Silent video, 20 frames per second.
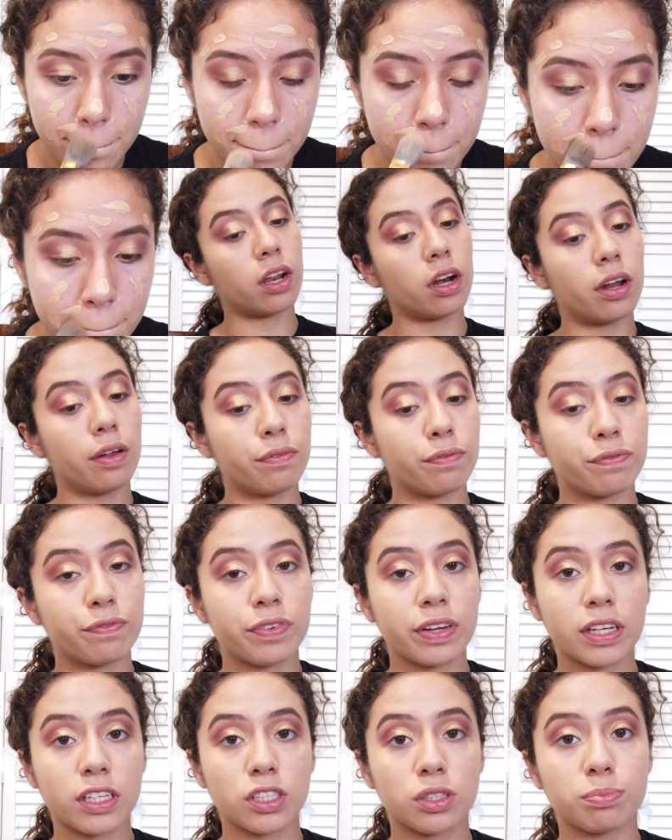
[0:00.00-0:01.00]
I'm
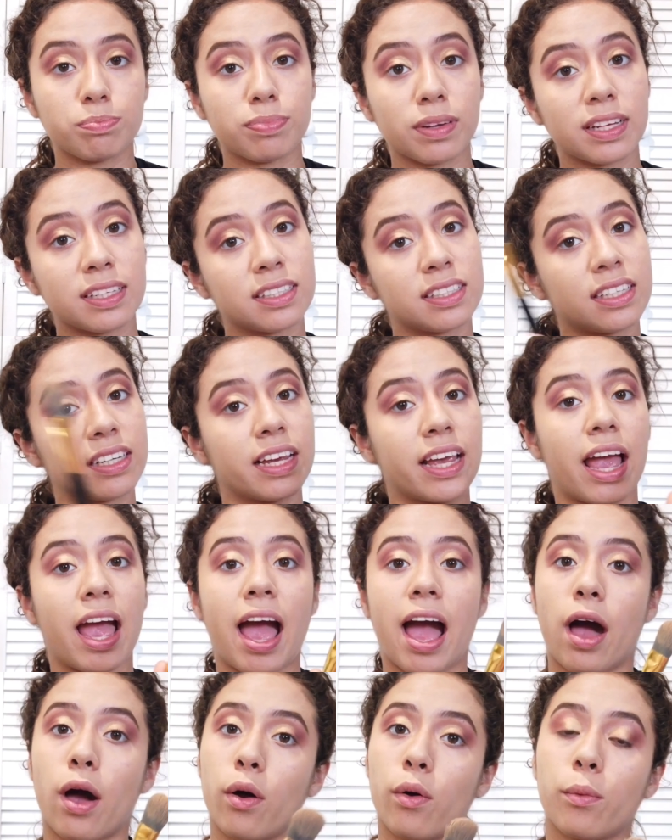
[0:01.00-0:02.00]
finished blending
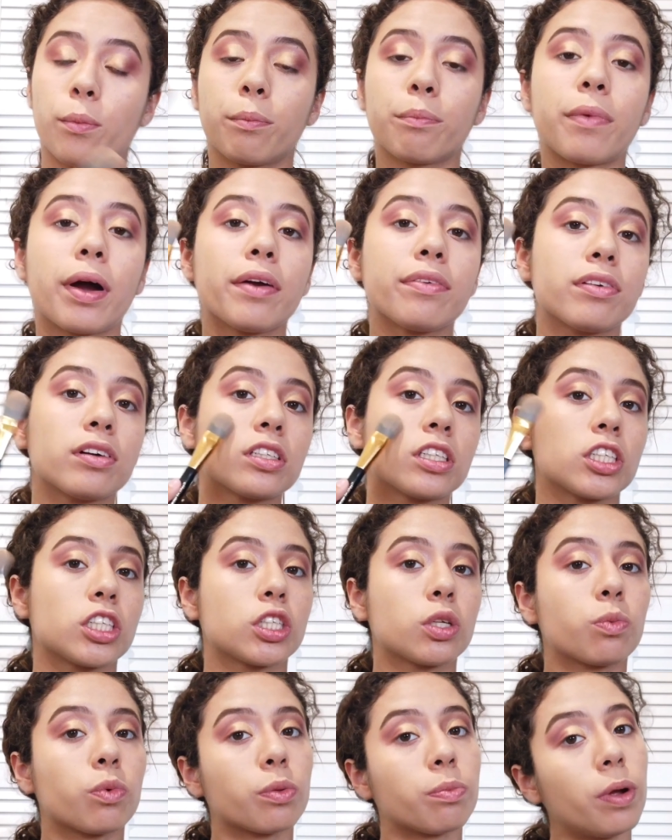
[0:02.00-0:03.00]
out my
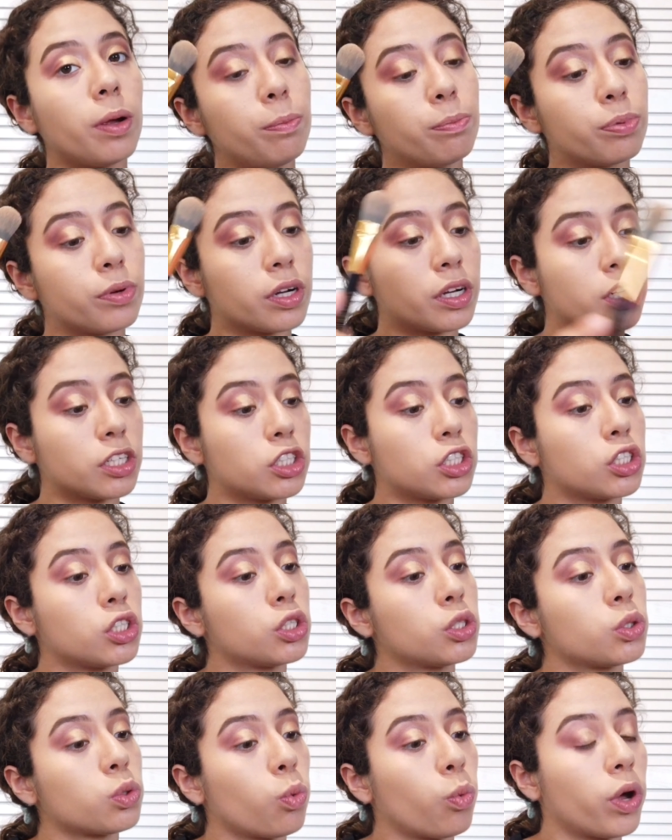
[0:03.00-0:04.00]
foundation with my
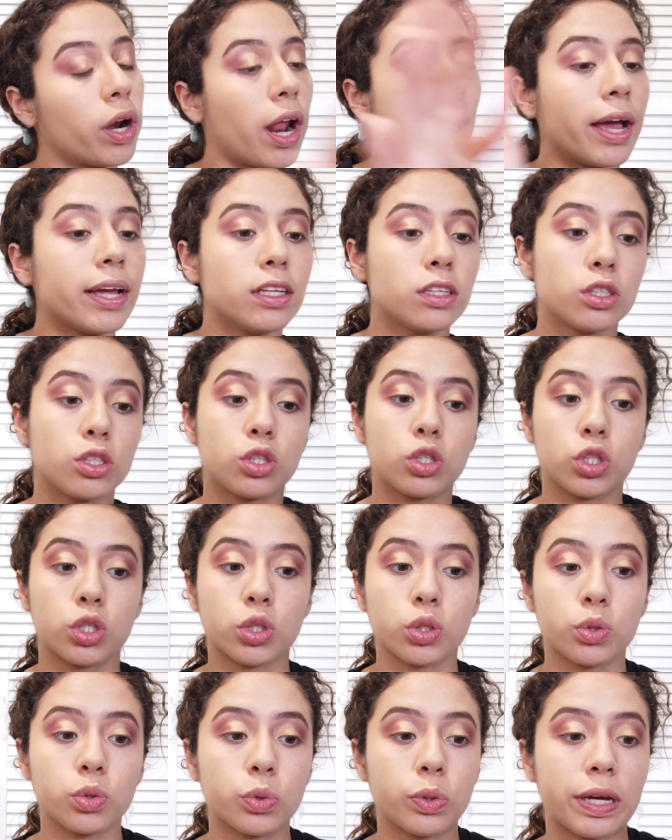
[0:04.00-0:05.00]
brush. What I
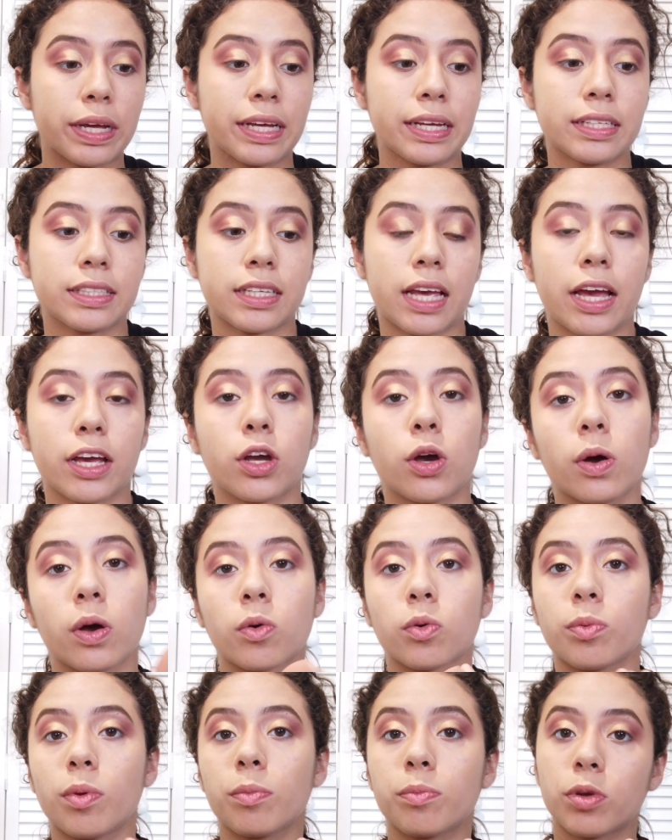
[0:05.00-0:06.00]
do is I go in
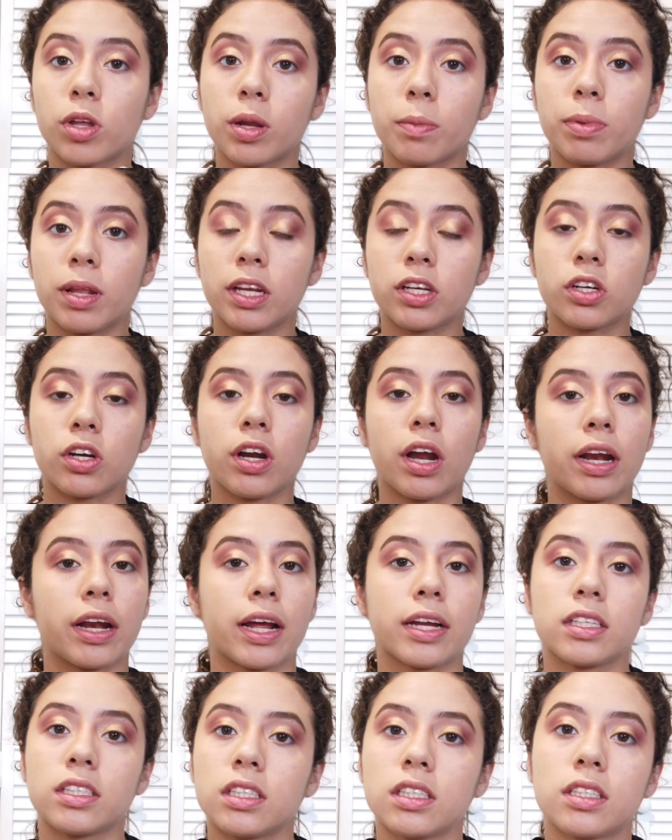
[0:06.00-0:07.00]
with my beauty blender and I
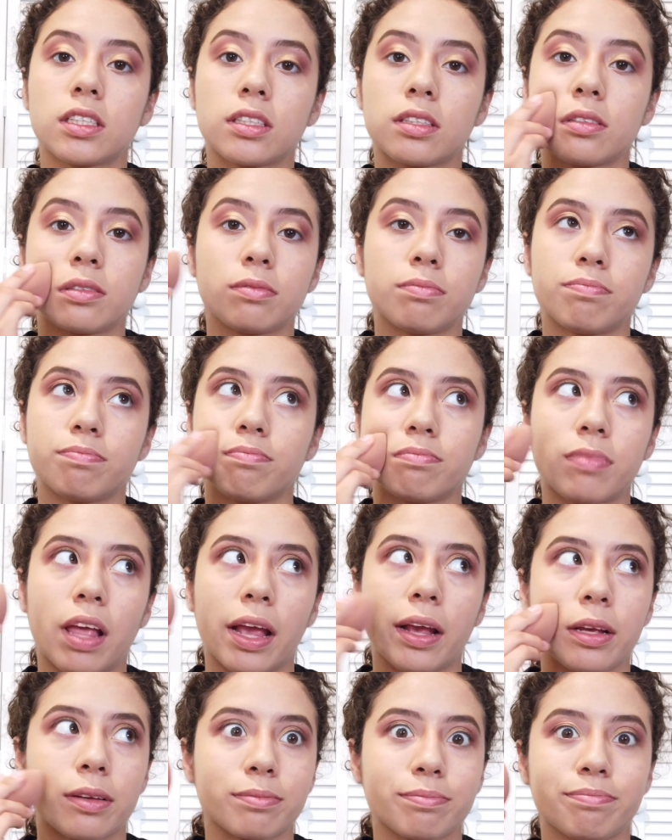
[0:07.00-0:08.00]
just
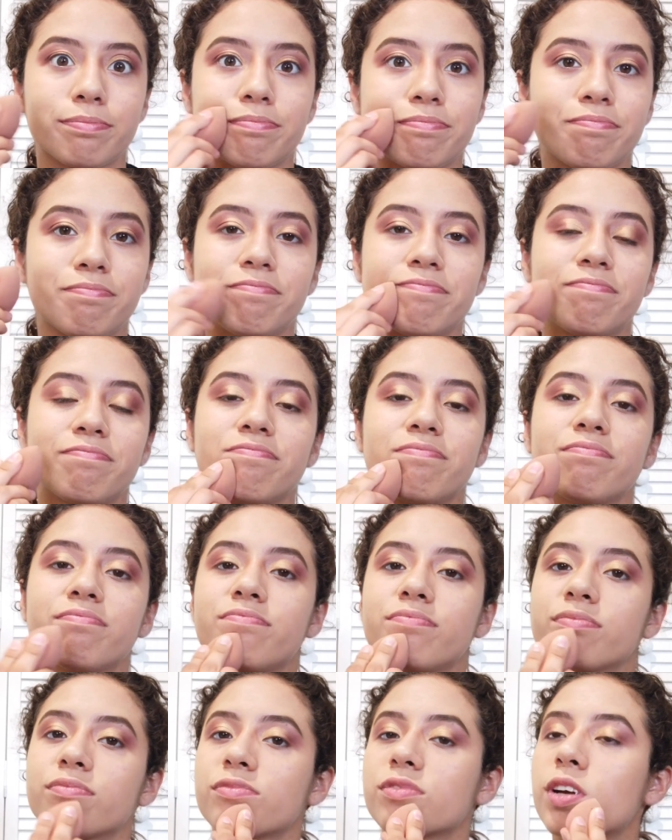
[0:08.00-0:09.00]
like
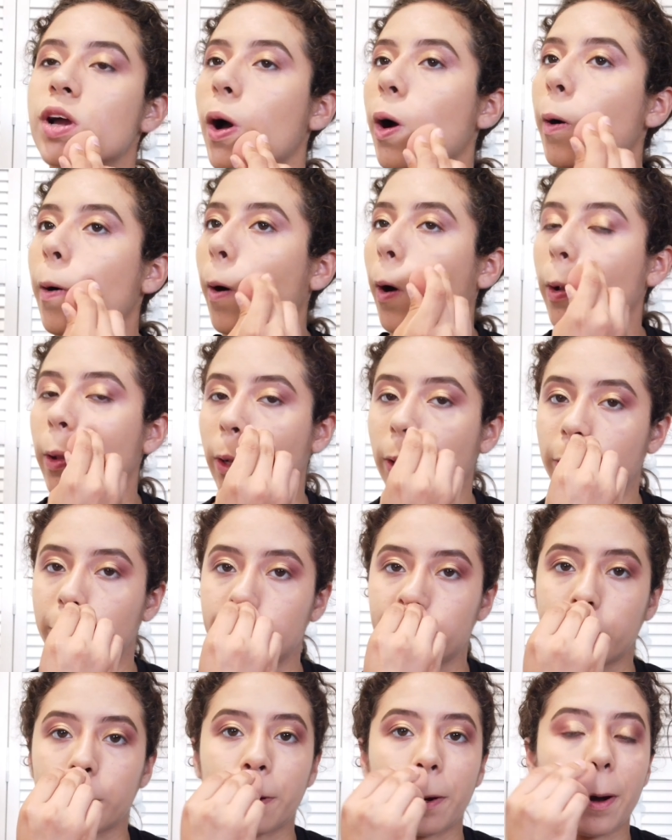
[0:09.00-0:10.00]
go all
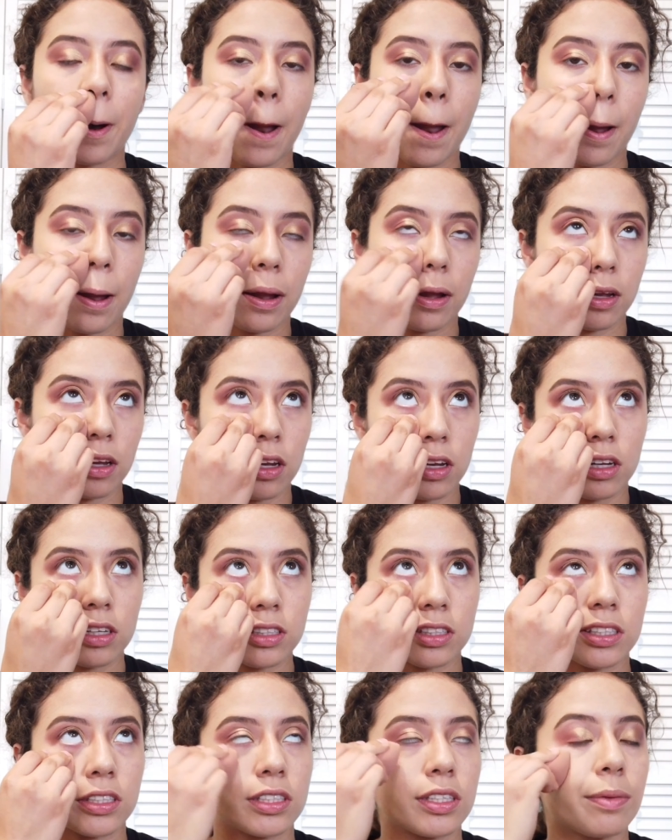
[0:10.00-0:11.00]
over
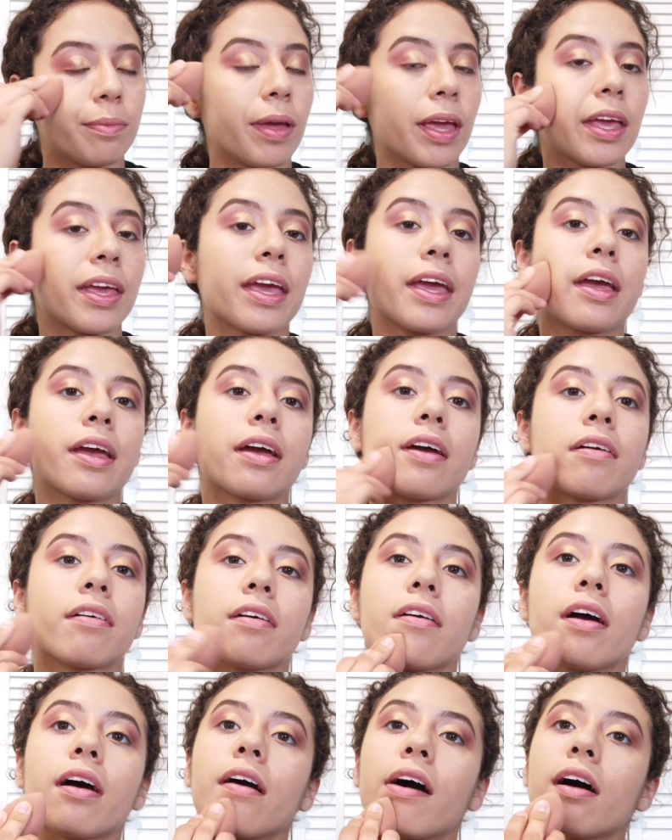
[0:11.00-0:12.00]
just to make it
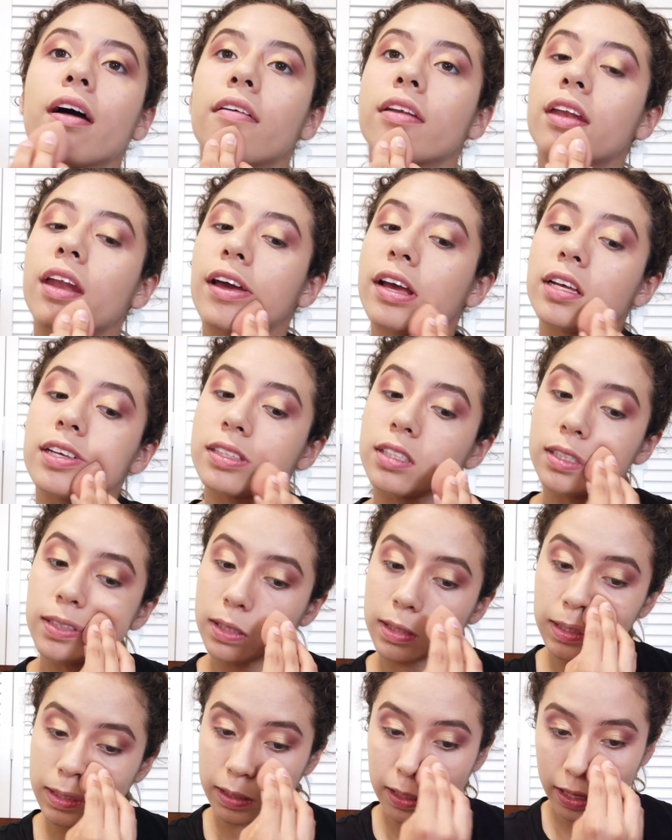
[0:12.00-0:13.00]
a
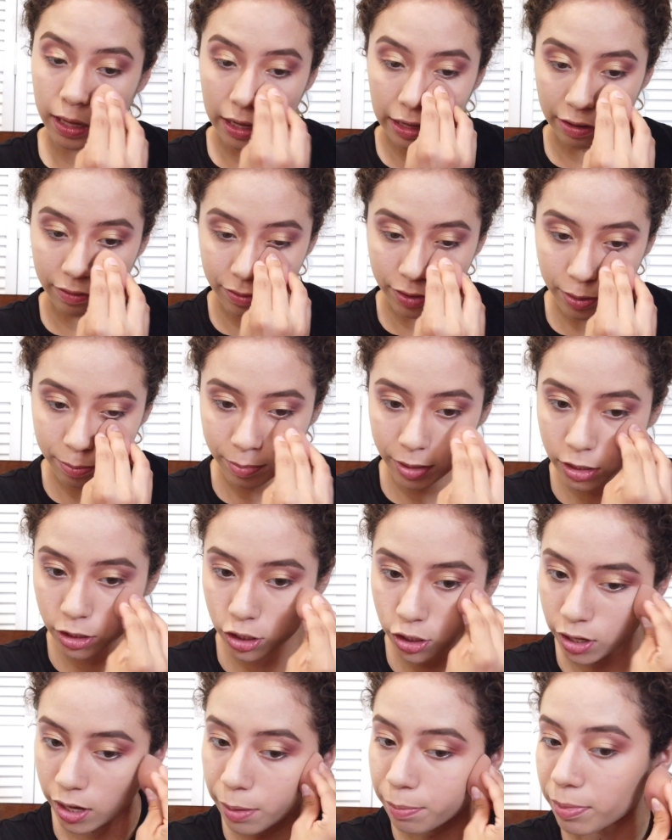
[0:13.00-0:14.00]
nice even. Make
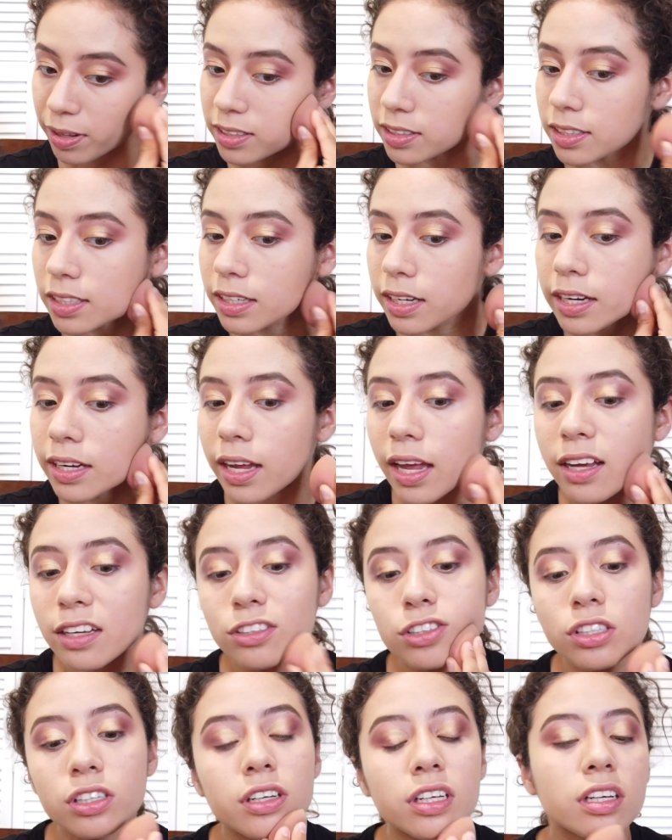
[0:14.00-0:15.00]
sure I blended it
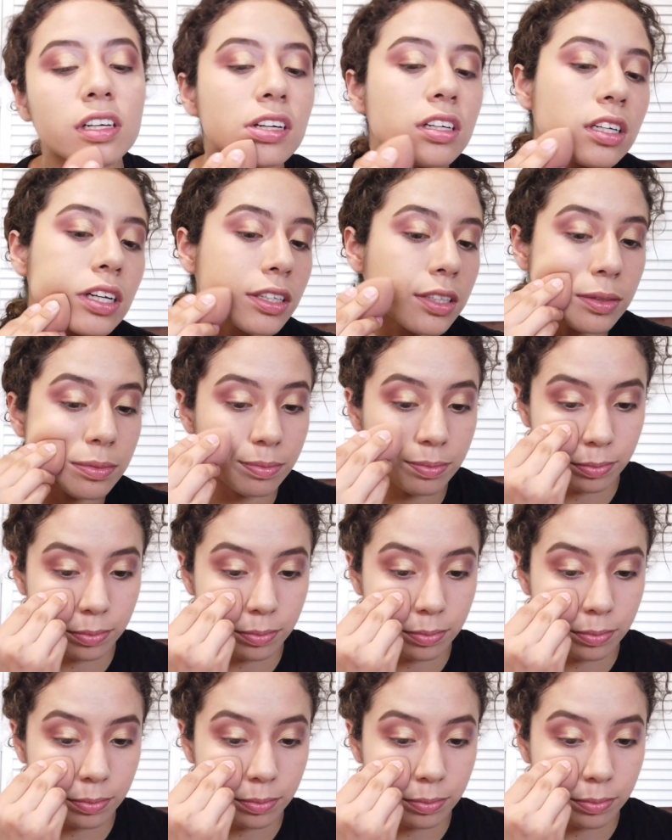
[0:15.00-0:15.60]
extra good.